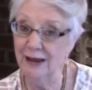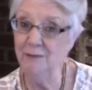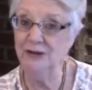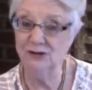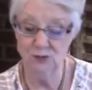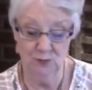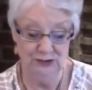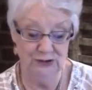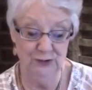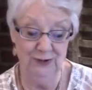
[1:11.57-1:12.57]
image
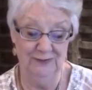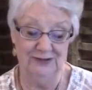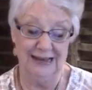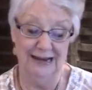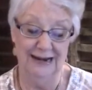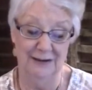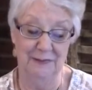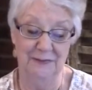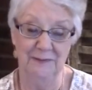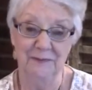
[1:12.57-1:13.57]
which you have set up."